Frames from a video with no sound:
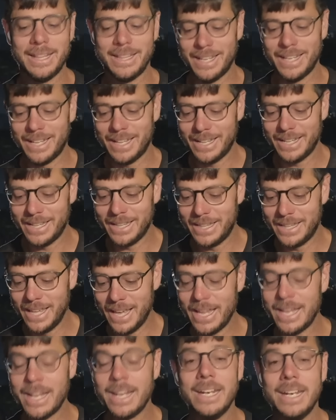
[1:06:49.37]
and
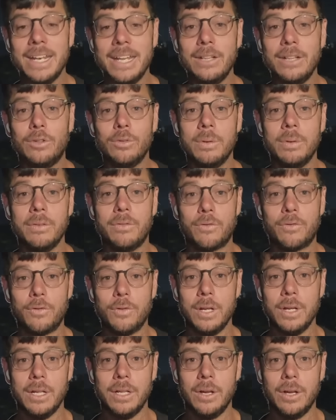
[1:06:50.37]
they need to be
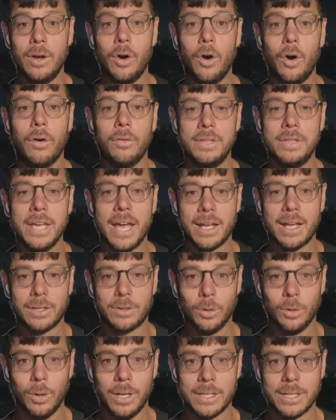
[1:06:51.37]
freed of the
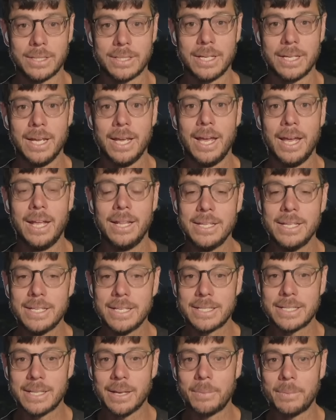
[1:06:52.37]
Ayatollahs. And
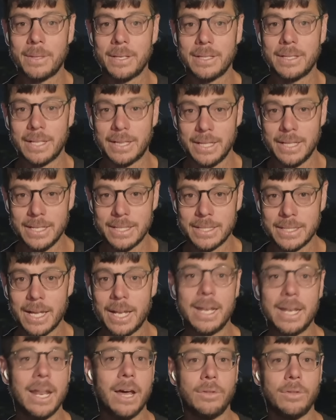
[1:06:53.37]
this is something that
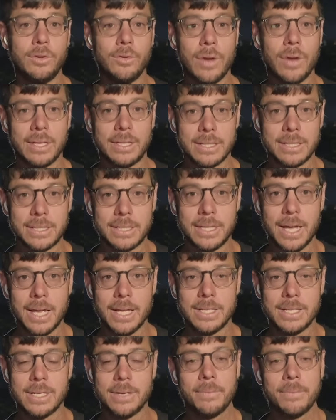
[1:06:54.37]
Israel and now the United
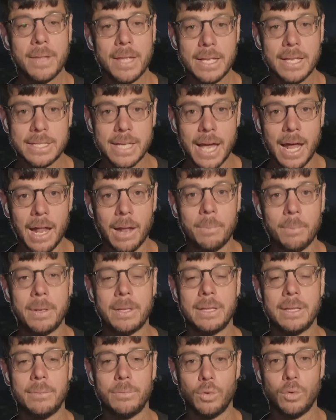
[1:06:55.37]
States is
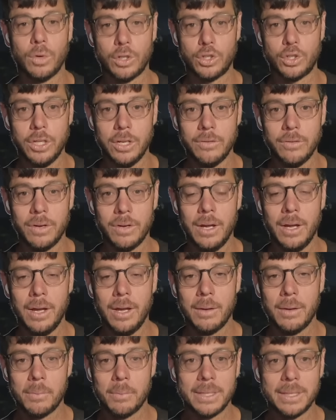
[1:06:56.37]
helping them to achieve,
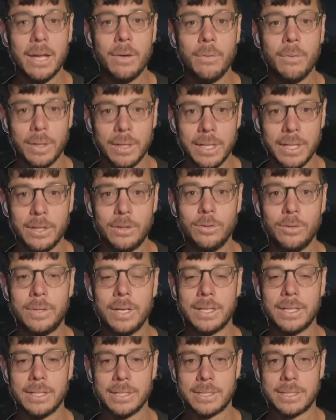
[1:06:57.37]
but they will need
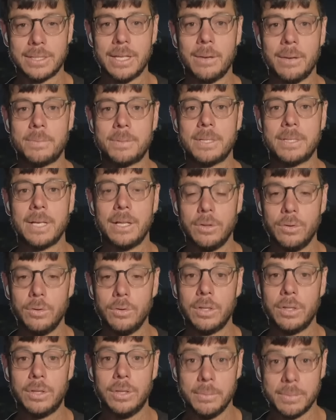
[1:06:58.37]
to take the steps
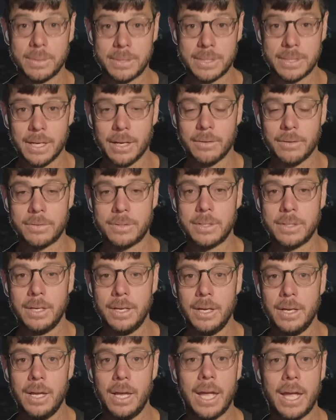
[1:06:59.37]
and do it themselves
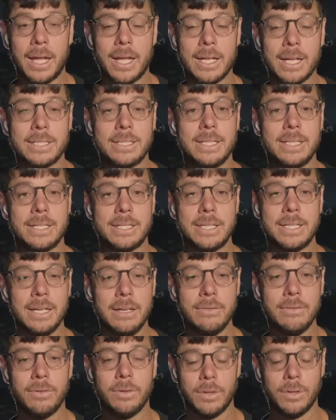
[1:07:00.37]
against this
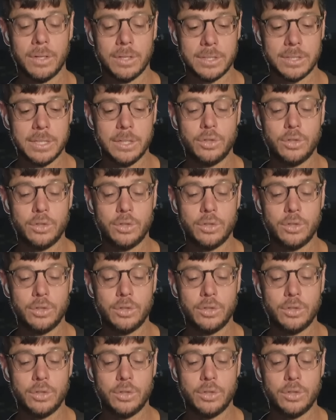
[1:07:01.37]
evil